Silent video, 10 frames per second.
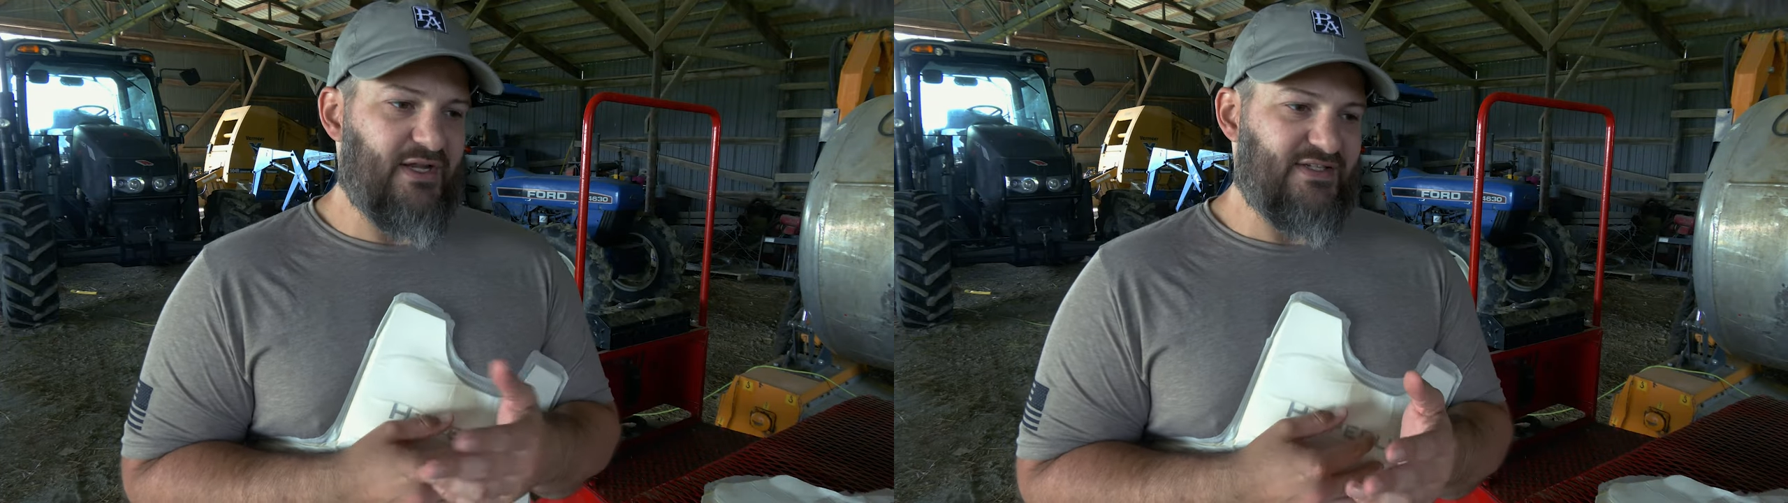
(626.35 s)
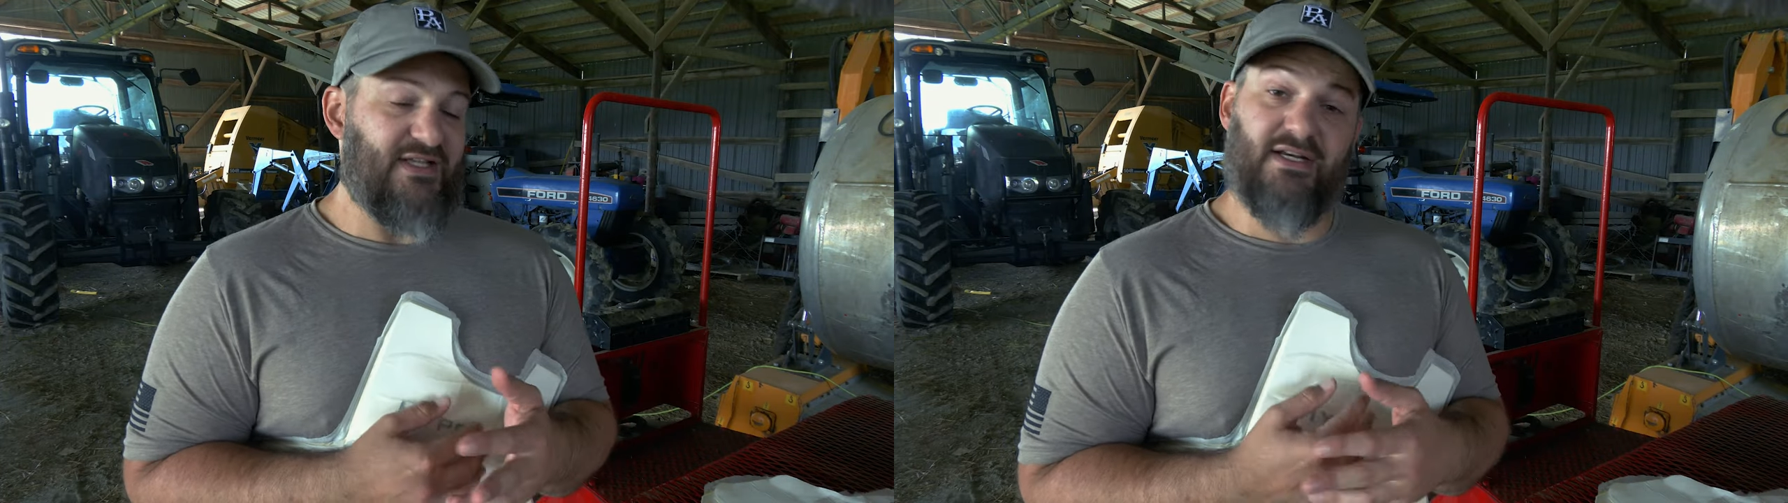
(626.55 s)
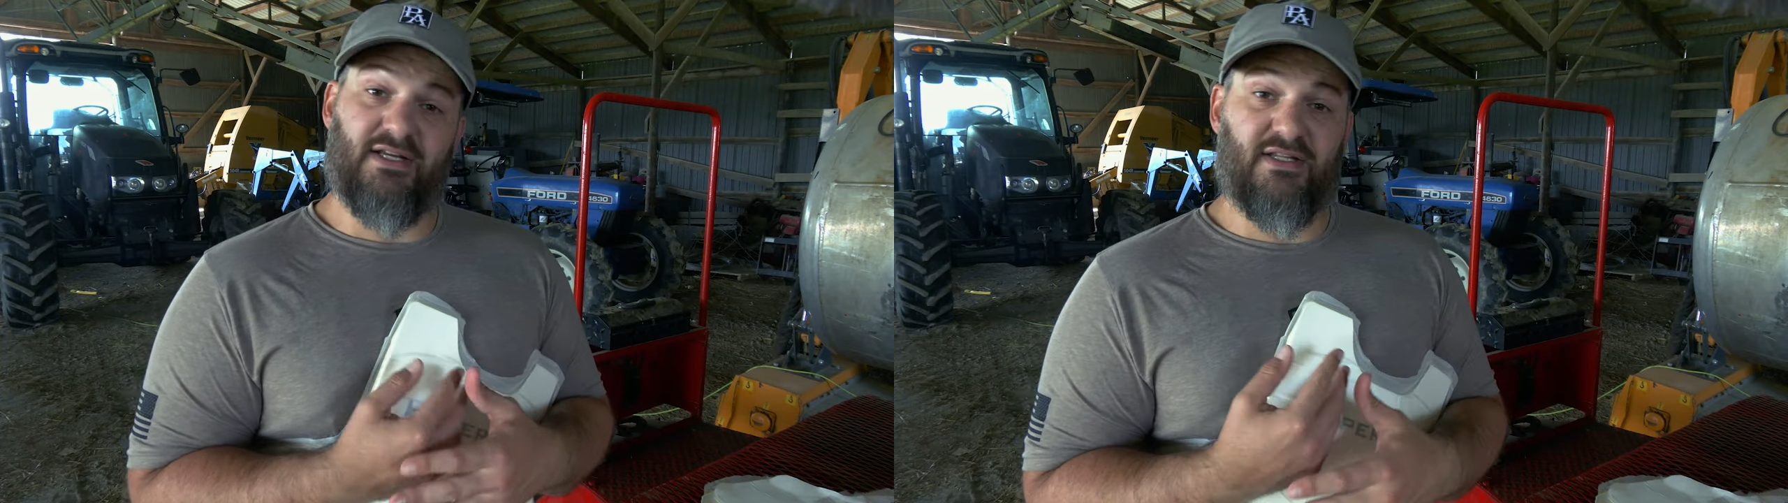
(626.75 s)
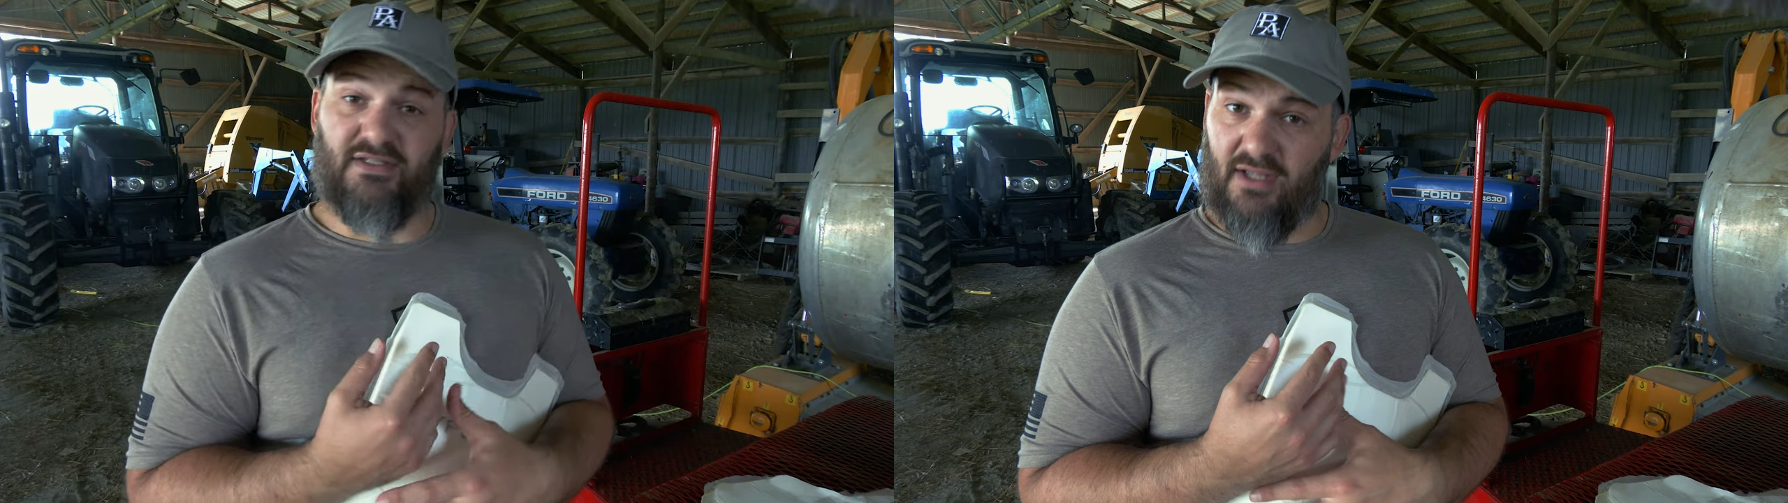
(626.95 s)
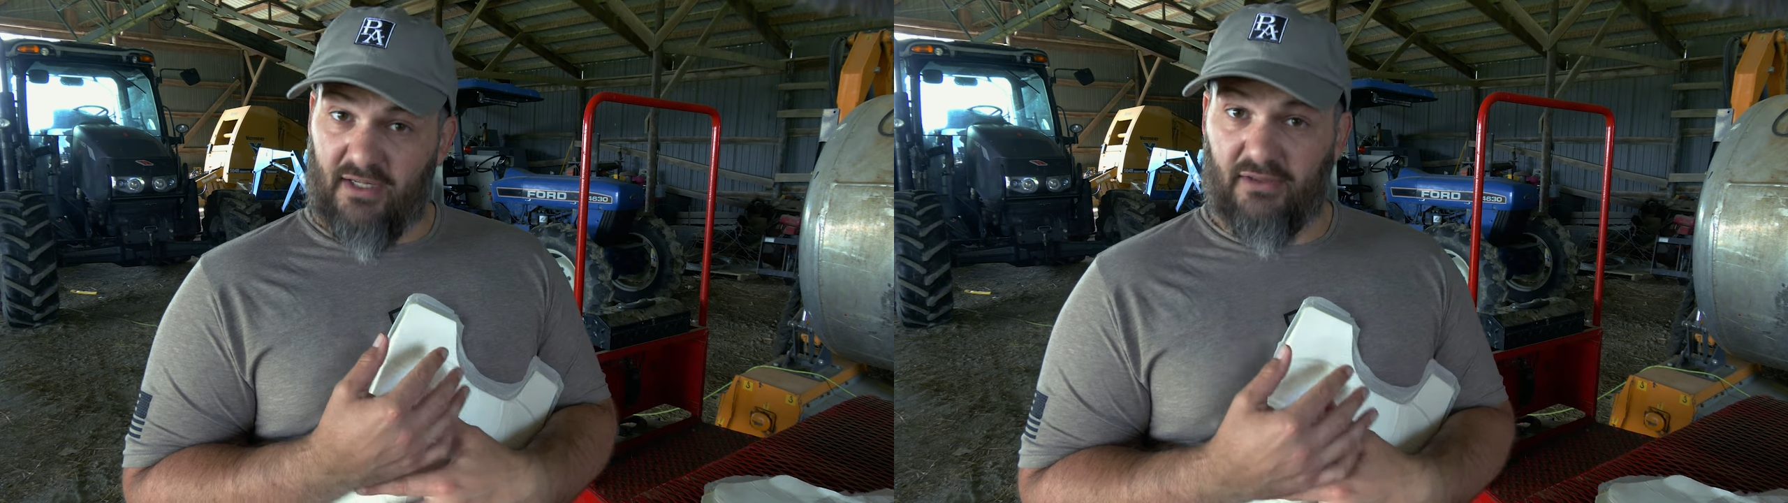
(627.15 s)
is that it
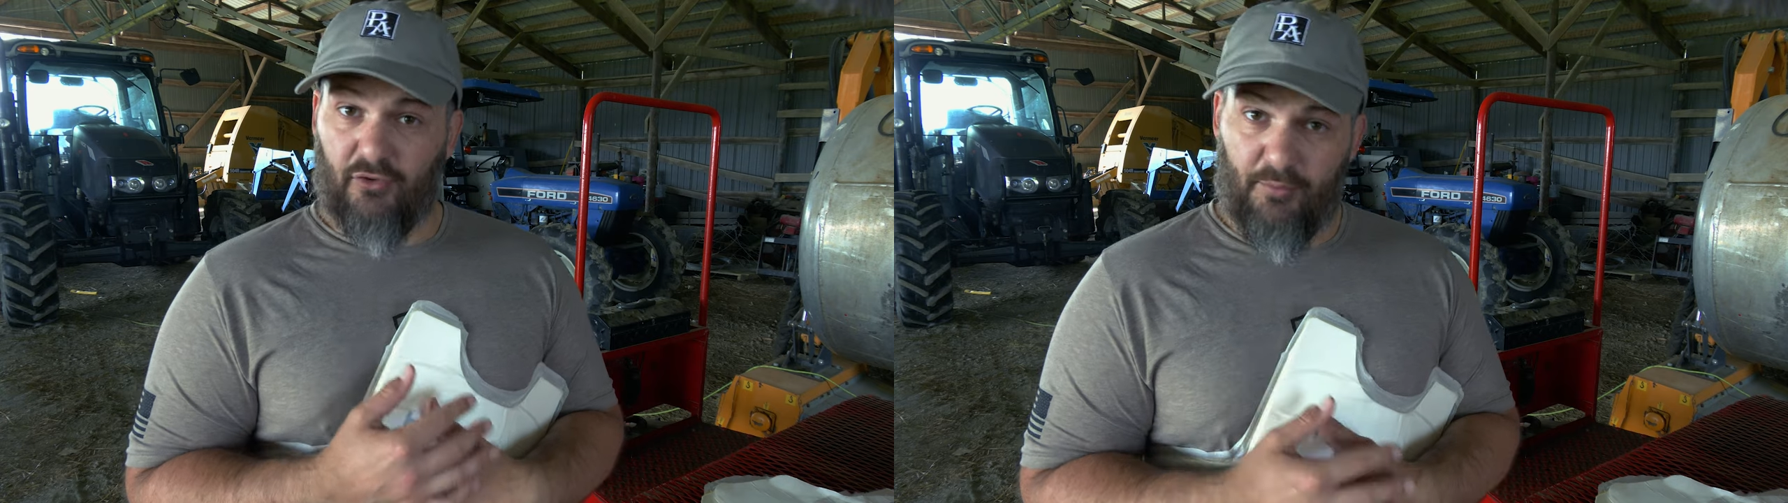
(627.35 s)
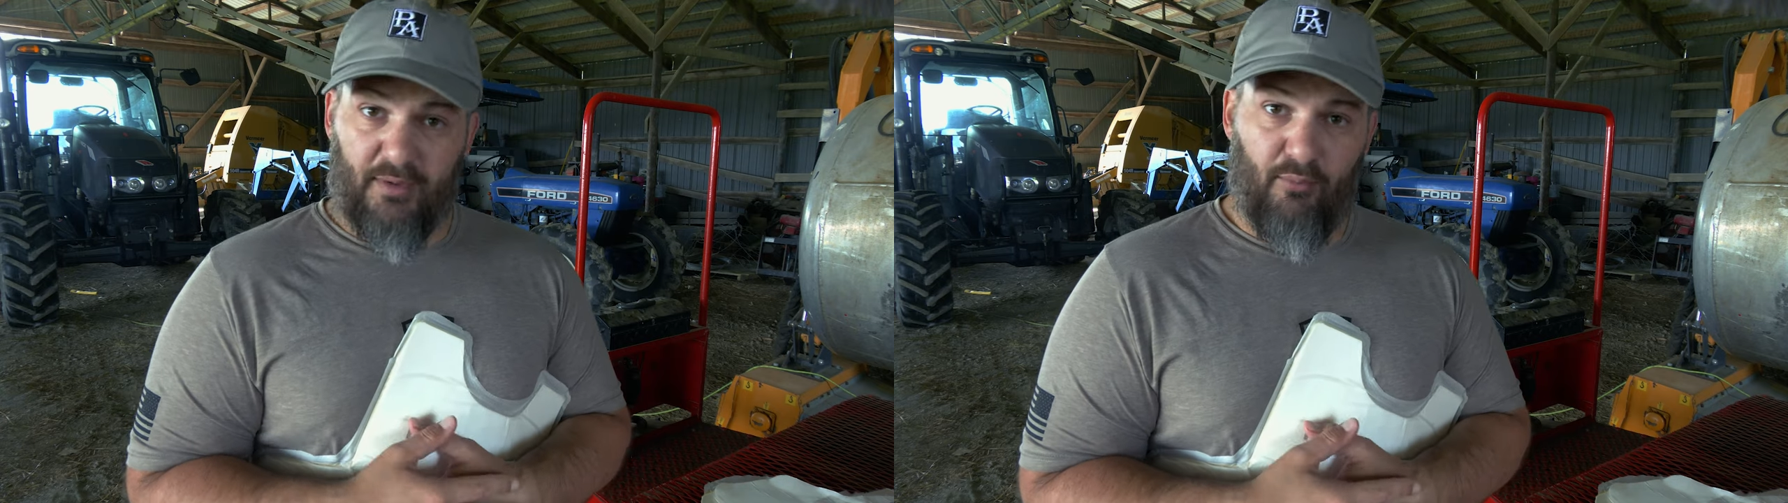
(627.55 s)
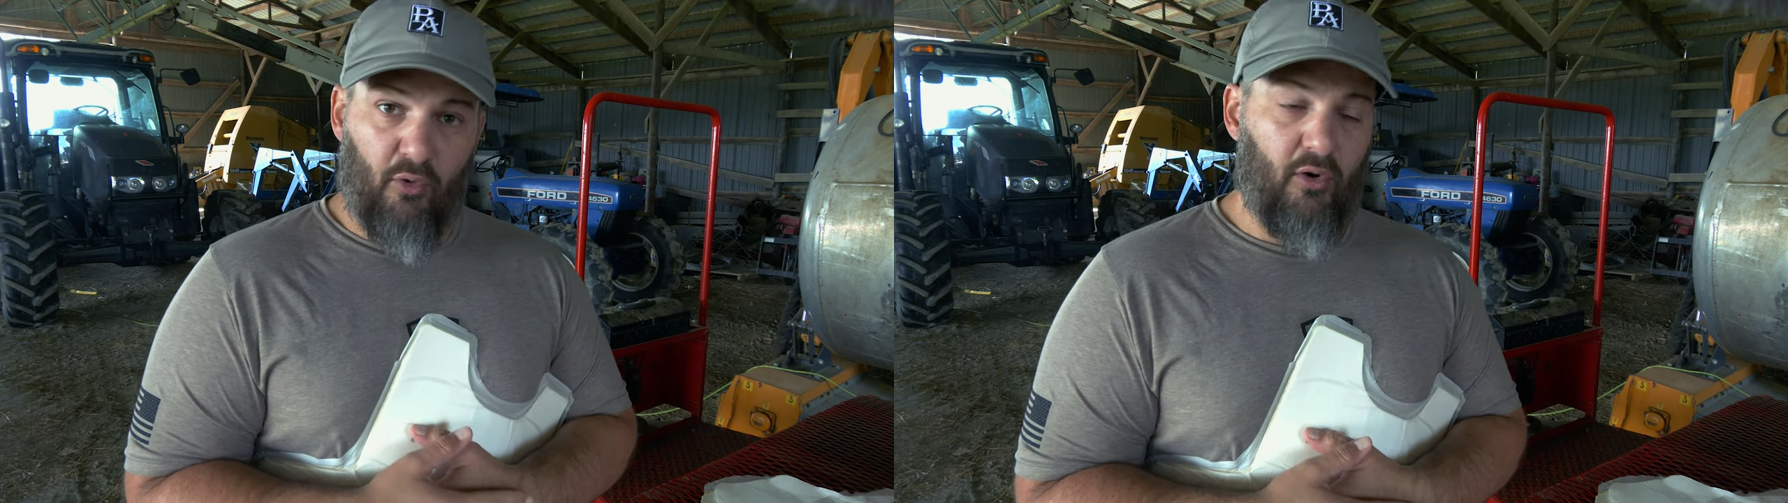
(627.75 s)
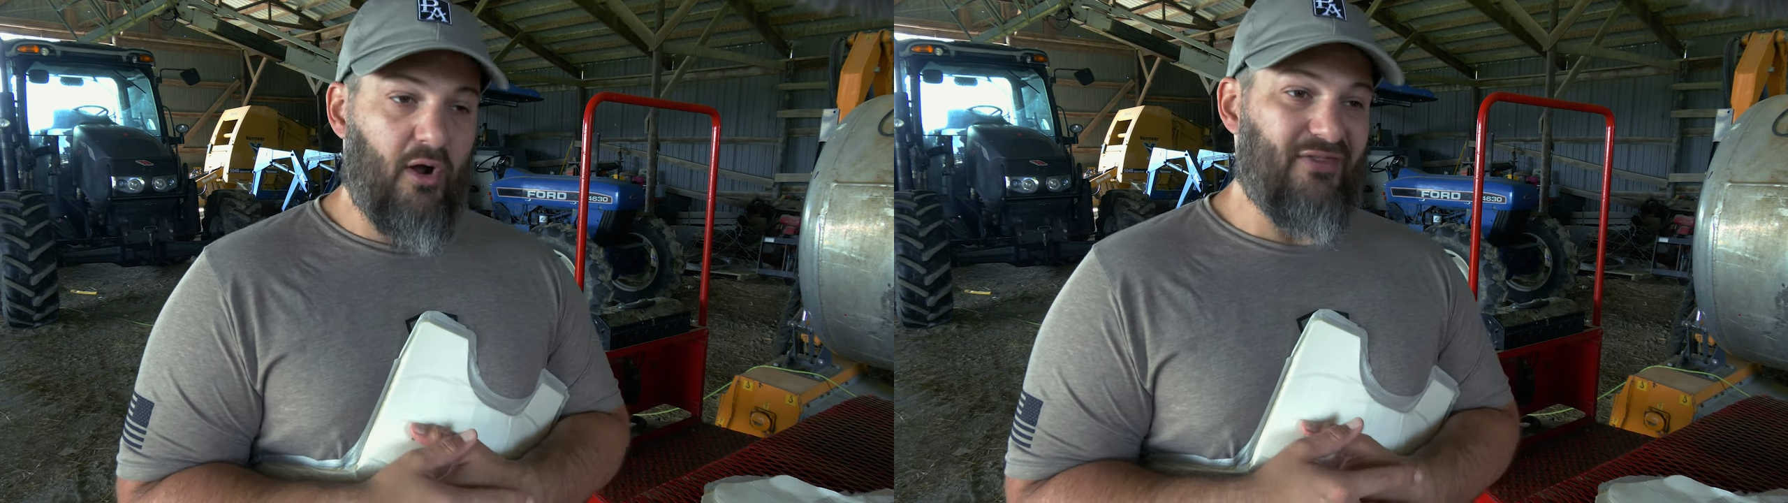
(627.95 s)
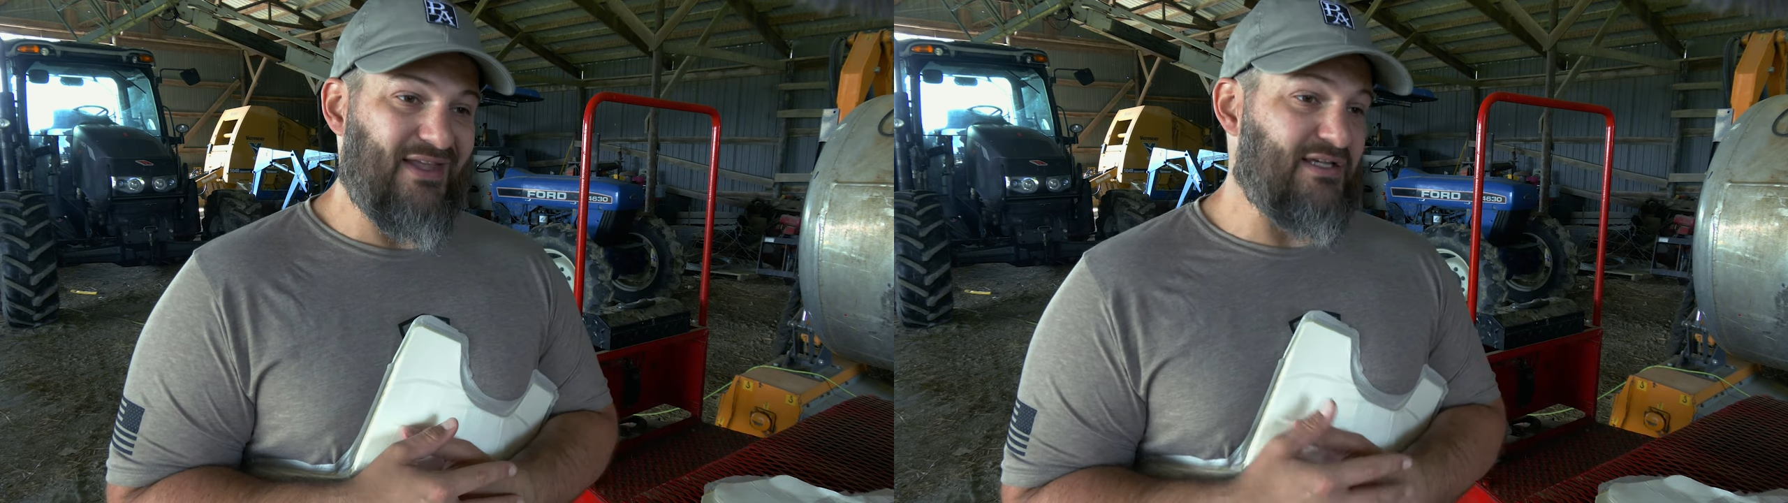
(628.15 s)
is a little bit more on the